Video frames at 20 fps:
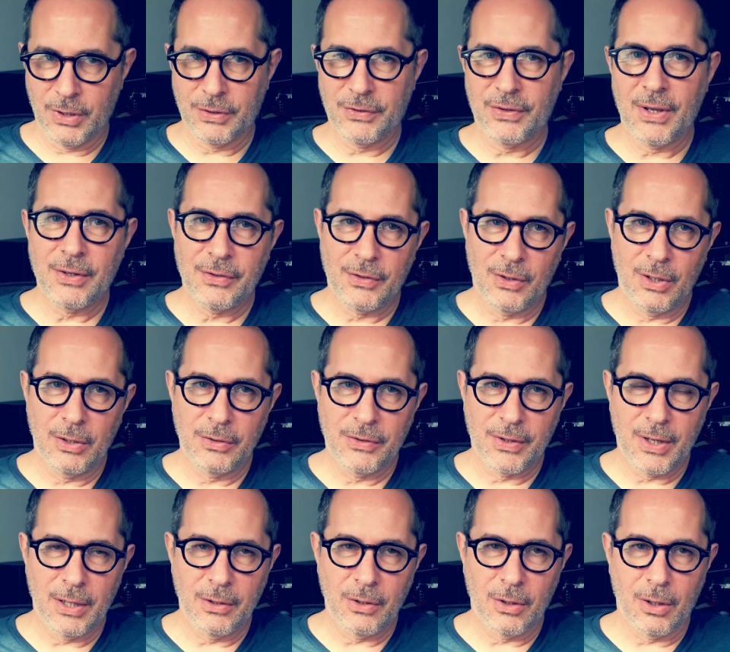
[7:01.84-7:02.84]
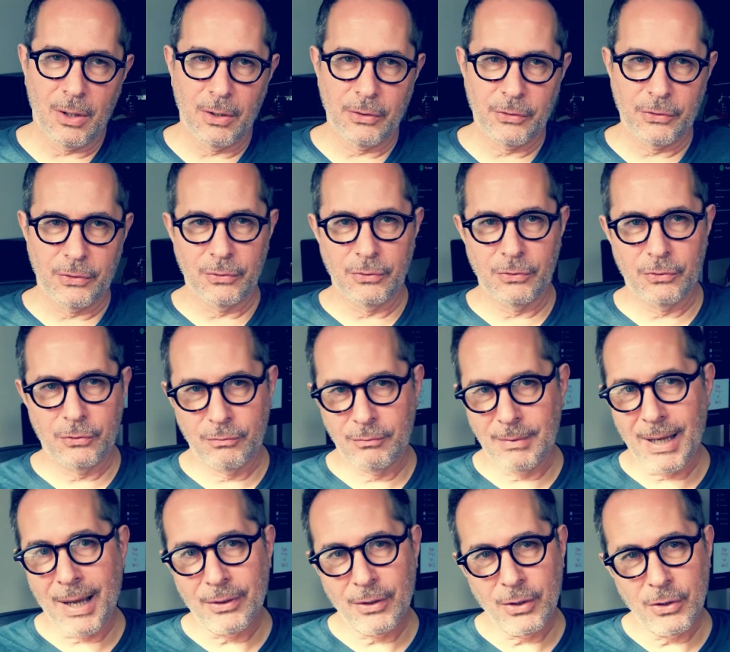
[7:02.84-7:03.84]
just as an unsigned artist
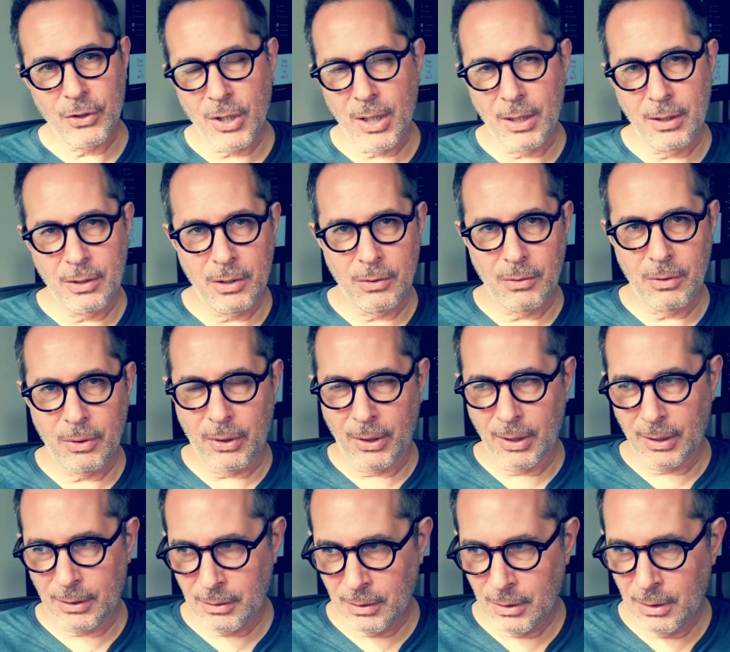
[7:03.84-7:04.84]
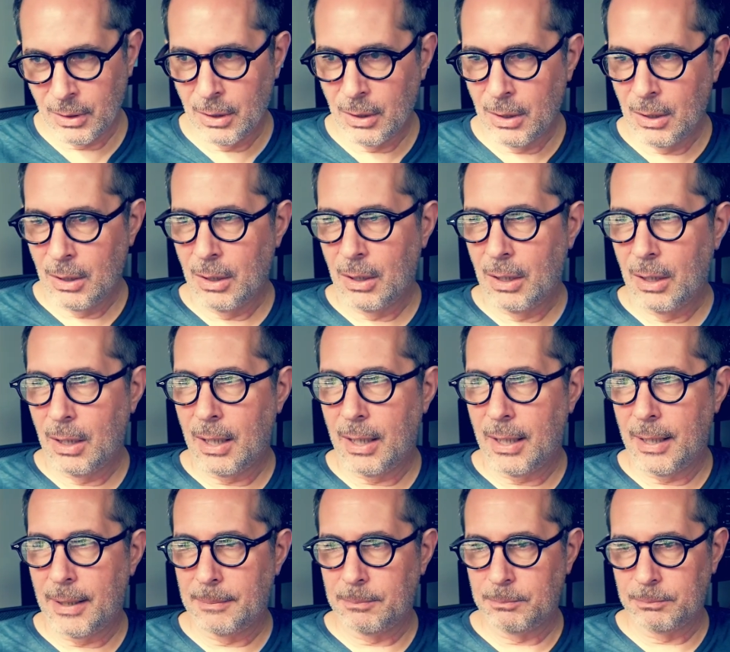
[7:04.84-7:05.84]
who's out there trying to do her thing,
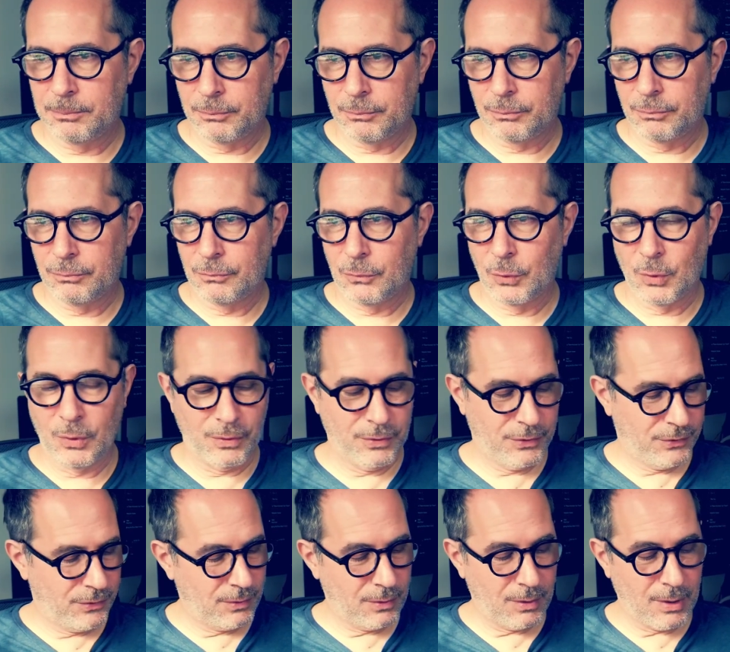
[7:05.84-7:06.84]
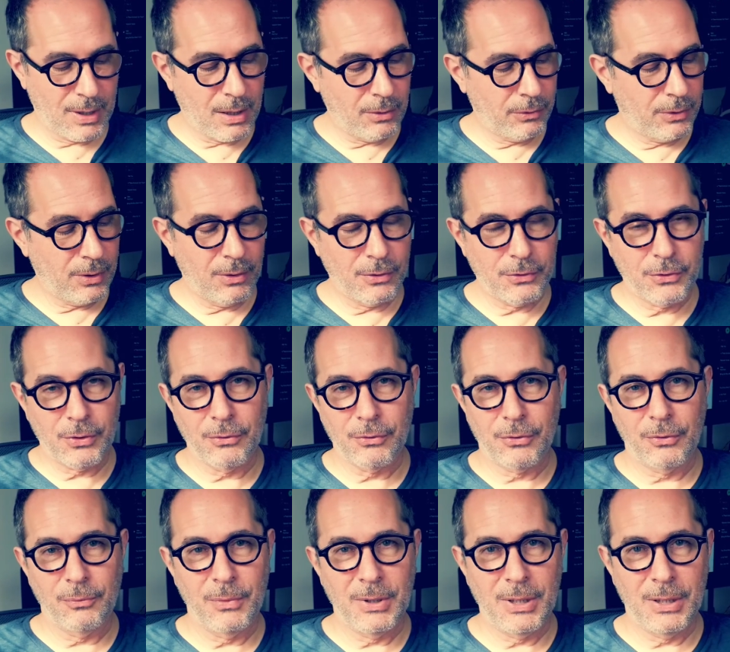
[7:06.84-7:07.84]
or is out there on
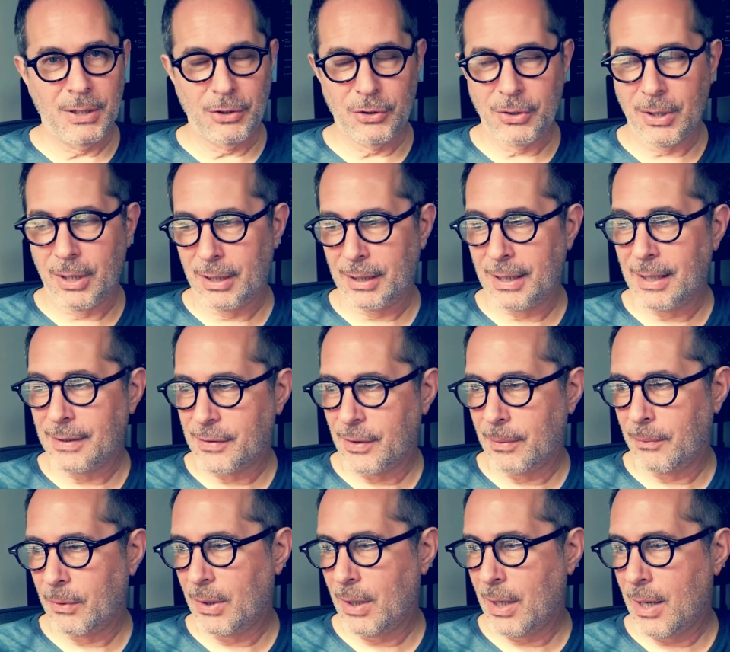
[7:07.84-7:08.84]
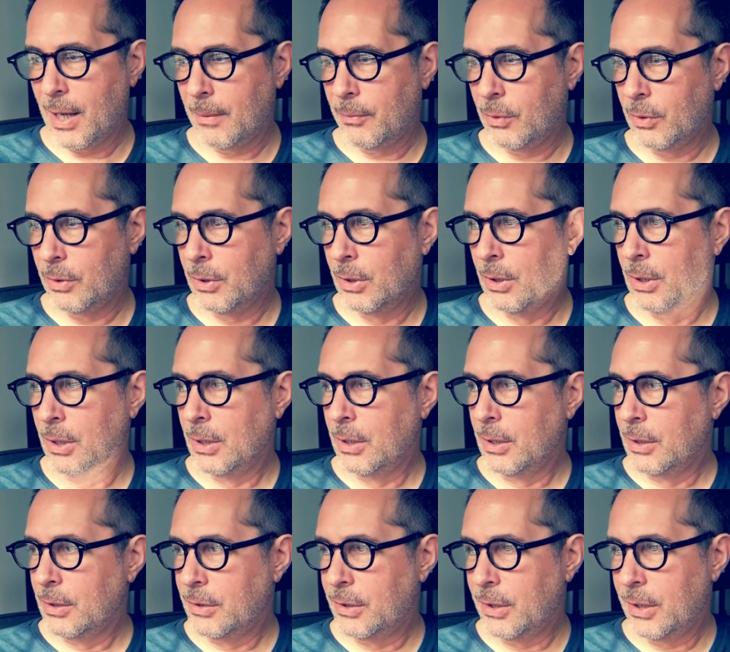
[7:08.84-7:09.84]
social media trying to get something to happen,
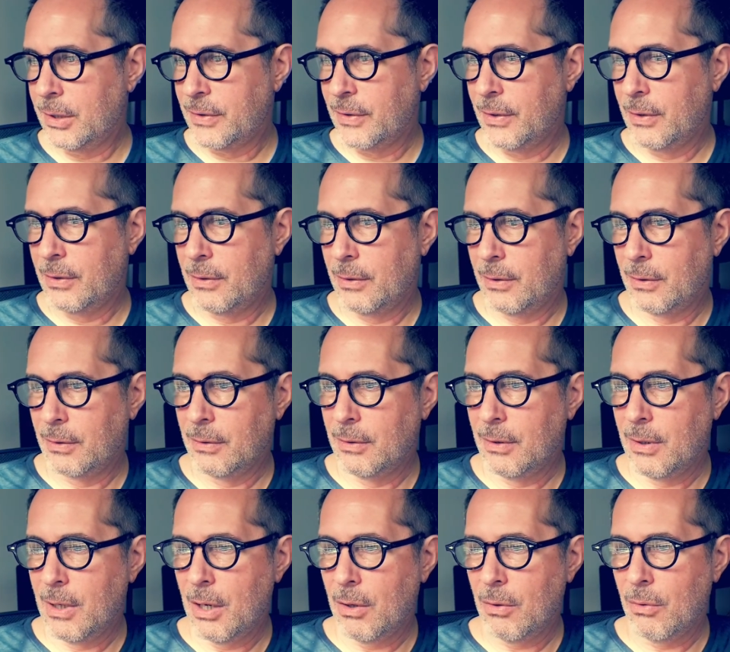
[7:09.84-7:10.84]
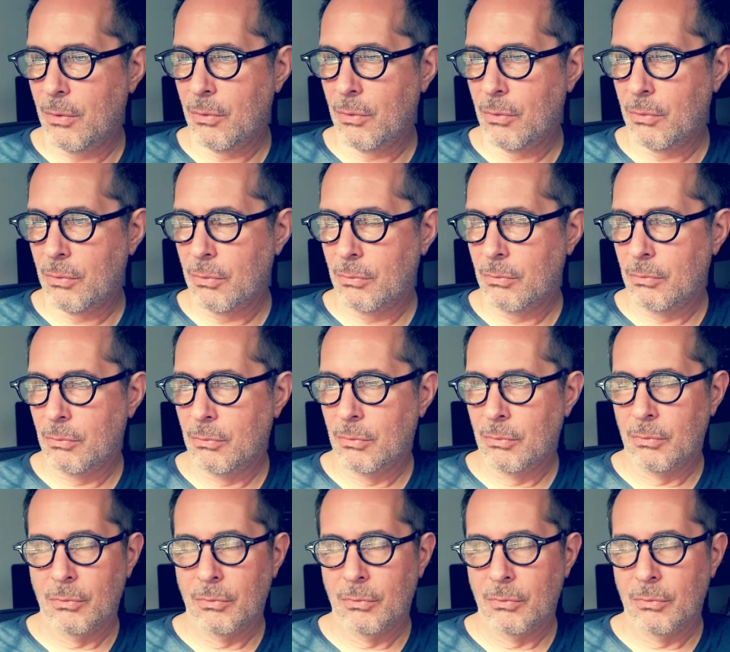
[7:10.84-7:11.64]
she doesn't know